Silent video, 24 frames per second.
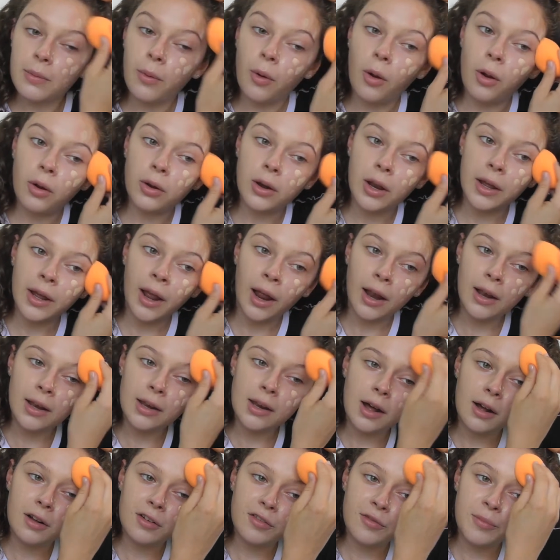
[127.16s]
wrong, like I
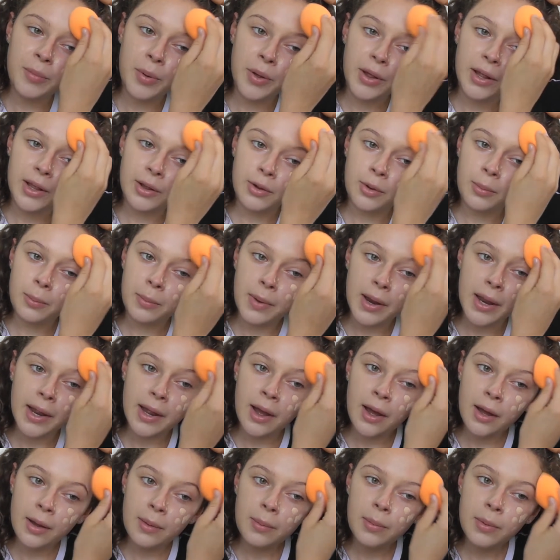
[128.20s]
love putting on
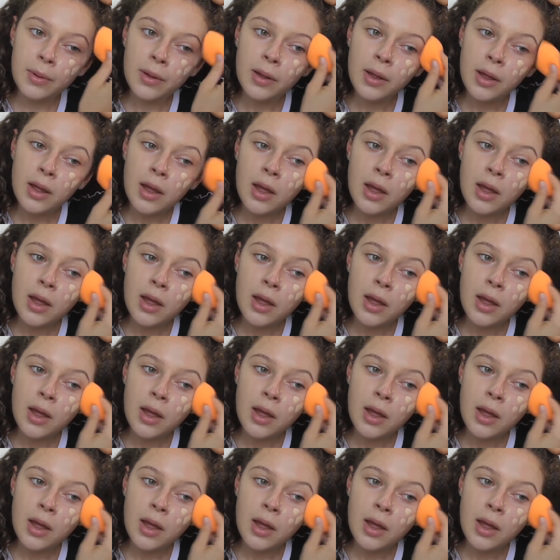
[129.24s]
makeup,